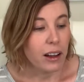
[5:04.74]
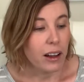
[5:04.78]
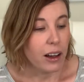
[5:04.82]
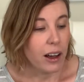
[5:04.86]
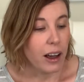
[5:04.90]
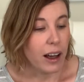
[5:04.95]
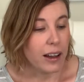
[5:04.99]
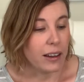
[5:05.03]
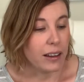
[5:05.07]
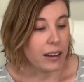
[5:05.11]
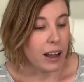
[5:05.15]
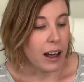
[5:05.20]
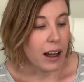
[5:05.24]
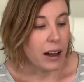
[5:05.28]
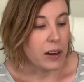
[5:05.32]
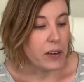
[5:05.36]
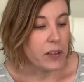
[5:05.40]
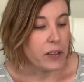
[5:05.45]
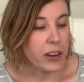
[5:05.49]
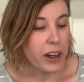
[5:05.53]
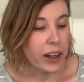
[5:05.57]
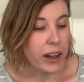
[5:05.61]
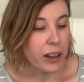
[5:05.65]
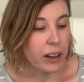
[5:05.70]
I
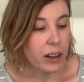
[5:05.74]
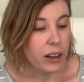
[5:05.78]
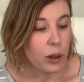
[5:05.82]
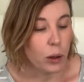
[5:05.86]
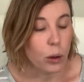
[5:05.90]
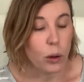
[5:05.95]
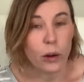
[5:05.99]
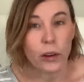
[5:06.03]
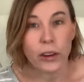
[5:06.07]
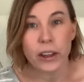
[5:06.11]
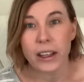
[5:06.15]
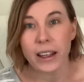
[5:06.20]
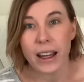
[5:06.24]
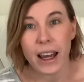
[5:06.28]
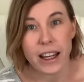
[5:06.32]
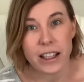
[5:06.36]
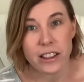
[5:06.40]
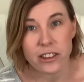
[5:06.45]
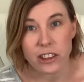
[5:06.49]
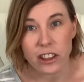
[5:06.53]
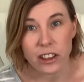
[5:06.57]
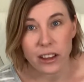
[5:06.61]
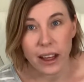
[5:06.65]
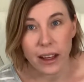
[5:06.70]
loved all the
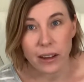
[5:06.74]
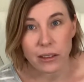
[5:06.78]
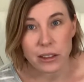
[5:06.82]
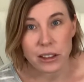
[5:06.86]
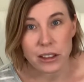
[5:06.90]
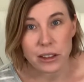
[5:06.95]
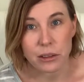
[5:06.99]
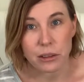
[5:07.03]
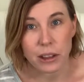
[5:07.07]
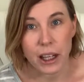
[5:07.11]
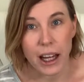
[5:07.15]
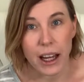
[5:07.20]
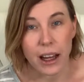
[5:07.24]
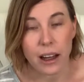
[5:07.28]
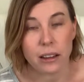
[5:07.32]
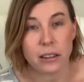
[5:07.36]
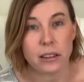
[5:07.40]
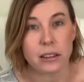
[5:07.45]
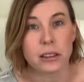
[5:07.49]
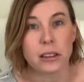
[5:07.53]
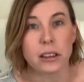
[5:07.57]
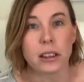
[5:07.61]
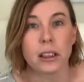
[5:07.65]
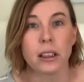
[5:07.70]
nature that was
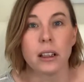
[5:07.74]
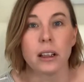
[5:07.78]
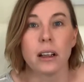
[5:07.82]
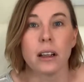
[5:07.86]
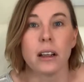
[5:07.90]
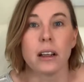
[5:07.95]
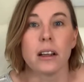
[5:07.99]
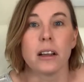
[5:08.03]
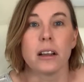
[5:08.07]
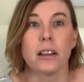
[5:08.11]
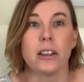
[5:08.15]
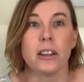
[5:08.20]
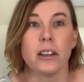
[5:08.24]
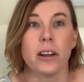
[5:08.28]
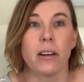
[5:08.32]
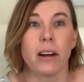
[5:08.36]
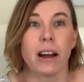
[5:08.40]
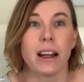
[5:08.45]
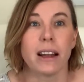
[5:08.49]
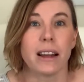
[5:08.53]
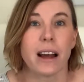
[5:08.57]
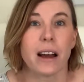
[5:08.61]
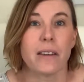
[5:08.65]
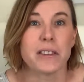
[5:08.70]
around.
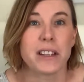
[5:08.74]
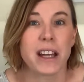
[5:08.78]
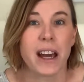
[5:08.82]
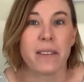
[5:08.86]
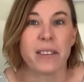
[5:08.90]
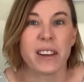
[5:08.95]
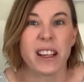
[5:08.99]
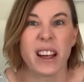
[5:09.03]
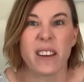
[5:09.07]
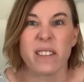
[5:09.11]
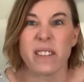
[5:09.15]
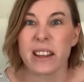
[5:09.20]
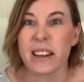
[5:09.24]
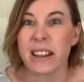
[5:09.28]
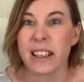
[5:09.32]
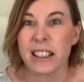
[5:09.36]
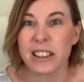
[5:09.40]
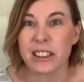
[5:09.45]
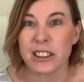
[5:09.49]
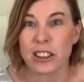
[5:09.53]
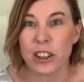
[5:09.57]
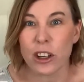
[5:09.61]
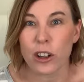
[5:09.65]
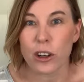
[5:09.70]
I loved having
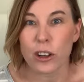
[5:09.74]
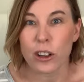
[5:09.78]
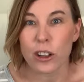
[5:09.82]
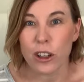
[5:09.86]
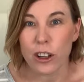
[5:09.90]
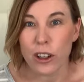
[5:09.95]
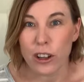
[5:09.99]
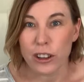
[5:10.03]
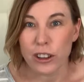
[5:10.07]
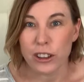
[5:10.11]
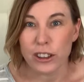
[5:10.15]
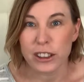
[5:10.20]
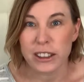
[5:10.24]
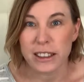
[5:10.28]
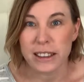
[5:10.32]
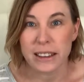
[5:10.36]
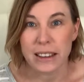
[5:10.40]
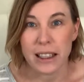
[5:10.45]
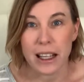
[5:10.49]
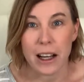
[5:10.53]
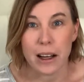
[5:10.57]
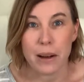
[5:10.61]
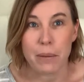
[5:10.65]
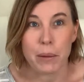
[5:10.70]
everything so
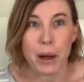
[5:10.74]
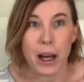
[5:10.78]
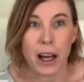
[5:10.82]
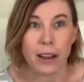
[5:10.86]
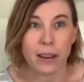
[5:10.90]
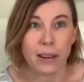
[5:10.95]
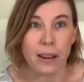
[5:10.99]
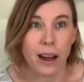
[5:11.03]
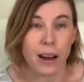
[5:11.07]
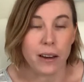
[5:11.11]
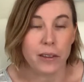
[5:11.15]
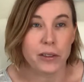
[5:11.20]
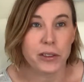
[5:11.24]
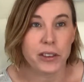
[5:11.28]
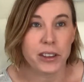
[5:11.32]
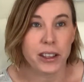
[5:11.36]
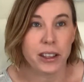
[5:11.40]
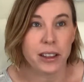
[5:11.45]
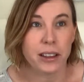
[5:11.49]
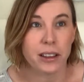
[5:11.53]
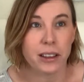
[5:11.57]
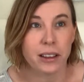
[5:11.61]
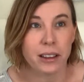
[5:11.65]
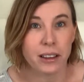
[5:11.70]
close. I loved
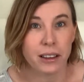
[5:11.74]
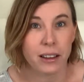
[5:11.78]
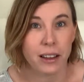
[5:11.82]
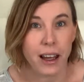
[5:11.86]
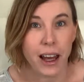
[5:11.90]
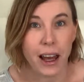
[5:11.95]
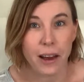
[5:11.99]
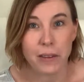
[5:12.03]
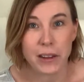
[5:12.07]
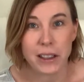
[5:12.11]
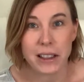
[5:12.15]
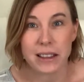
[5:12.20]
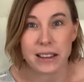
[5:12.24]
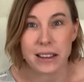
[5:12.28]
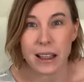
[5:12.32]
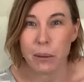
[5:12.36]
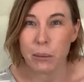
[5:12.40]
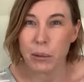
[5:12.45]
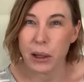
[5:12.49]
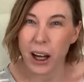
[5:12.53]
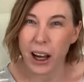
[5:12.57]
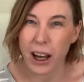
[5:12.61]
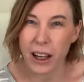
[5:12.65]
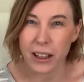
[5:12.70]
having
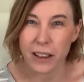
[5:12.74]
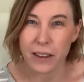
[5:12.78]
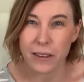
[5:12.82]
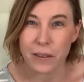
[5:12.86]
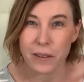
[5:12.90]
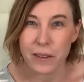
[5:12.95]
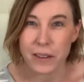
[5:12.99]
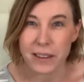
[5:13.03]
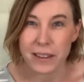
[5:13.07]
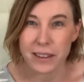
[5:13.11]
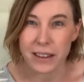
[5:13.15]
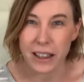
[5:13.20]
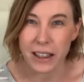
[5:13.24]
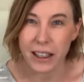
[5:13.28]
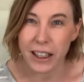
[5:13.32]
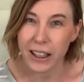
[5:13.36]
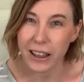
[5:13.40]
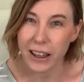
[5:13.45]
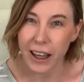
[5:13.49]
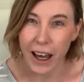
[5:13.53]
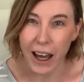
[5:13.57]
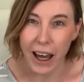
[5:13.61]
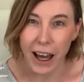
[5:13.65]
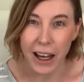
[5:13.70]
some kind of
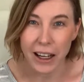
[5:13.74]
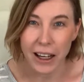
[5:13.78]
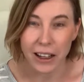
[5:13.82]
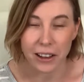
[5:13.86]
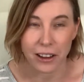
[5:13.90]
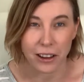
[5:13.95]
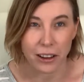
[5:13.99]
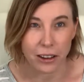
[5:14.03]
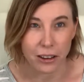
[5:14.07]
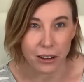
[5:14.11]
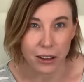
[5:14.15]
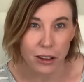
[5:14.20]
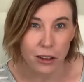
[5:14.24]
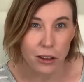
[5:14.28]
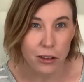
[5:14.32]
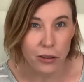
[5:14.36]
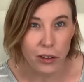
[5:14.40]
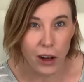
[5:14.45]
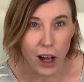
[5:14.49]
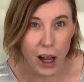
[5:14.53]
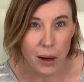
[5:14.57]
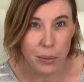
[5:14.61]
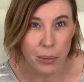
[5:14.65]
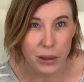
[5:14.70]
city that had a little
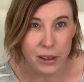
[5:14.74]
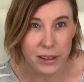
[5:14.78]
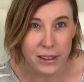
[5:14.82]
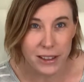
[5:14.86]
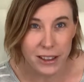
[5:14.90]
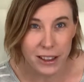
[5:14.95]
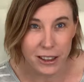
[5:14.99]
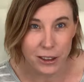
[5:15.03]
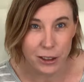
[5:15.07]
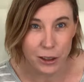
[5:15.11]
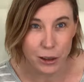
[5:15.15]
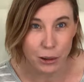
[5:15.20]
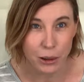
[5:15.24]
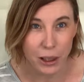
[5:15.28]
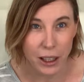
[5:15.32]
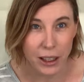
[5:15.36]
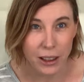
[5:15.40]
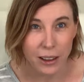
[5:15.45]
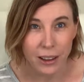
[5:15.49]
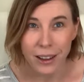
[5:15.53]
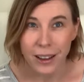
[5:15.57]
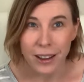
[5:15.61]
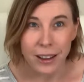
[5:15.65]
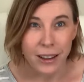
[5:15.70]
vibrancy to
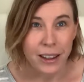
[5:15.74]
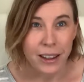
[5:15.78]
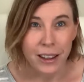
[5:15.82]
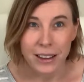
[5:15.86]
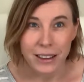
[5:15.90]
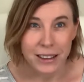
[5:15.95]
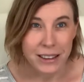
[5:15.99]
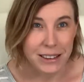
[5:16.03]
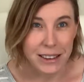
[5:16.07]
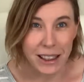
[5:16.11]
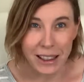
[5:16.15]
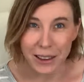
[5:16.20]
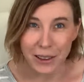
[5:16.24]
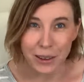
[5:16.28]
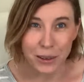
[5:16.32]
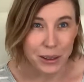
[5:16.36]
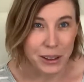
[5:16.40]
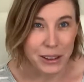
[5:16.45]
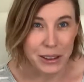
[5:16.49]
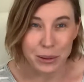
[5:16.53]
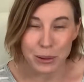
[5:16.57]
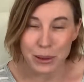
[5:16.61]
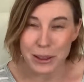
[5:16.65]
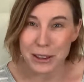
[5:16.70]
it. St.
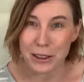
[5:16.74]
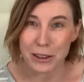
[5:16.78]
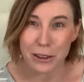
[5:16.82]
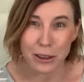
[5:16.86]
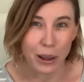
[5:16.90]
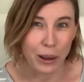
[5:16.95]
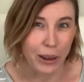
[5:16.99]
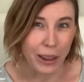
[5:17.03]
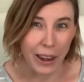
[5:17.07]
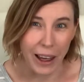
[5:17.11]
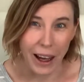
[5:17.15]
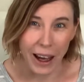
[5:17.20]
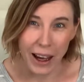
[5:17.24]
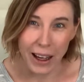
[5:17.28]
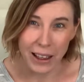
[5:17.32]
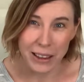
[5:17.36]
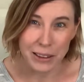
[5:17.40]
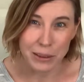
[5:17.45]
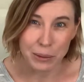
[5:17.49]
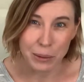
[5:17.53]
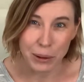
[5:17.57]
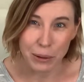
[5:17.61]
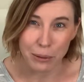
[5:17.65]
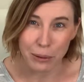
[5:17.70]
Louis was not
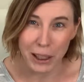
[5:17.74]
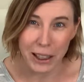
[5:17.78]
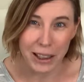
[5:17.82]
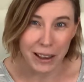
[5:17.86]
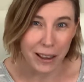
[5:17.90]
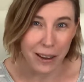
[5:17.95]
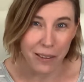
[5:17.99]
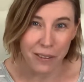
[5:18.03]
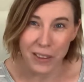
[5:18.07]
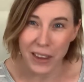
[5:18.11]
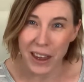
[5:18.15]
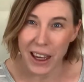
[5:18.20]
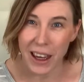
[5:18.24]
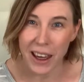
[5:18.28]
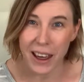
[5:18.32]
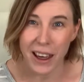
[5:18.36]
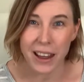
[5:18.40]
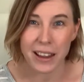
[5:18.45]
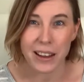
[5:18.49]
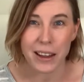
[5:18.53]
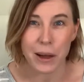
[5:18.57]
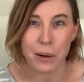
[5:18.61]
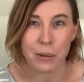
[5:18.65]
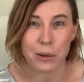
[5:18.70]
that. When we lived
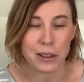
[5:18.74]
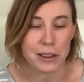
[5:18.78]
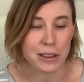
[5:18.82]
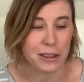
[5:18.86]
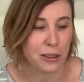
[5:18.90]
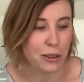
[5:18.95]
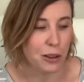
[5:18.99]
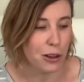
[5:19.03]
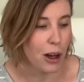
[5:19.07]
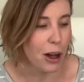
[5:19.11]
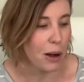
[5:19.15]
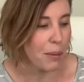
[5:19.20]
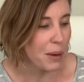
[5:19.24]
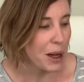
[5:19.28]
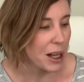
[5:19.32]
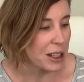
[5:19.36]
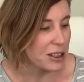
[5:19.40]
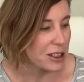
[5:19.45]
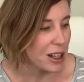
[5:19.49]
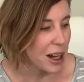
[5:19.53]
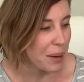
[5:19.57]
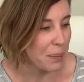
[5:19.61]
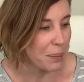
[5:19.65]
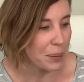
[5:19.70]
there was not
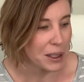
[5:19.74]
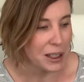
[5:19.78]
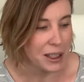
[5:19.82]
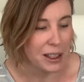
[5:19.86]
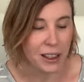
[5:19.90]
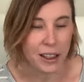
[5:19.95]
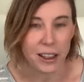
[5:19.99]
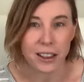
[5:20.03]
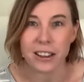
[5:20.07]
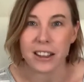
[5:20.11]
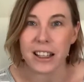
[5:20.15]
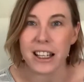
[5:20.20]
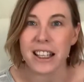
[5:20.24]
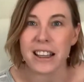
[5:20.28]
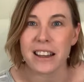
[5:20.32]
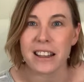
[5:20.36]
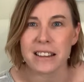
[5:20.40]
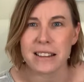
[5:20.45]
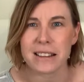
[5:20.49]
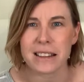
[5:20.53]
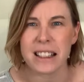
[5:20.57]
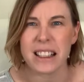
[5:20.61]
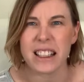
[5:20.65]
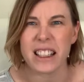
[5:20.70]
much happening in
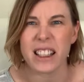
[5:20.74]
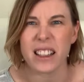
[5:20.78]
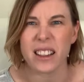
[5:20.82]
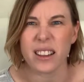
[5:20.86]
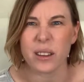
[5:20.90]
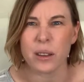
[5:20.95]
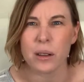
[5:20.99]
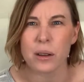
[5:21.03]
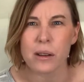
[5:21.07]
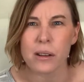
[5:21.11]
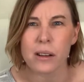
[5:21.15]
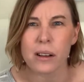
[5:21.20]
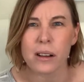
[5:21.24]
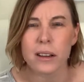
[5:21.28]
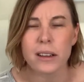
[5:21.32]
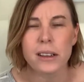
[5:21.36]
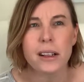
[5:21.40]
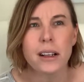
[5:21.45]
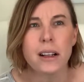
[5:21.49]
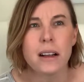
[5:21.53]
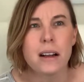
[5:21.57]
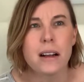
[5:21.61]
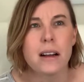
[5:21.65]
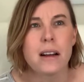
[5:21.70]
the city at all.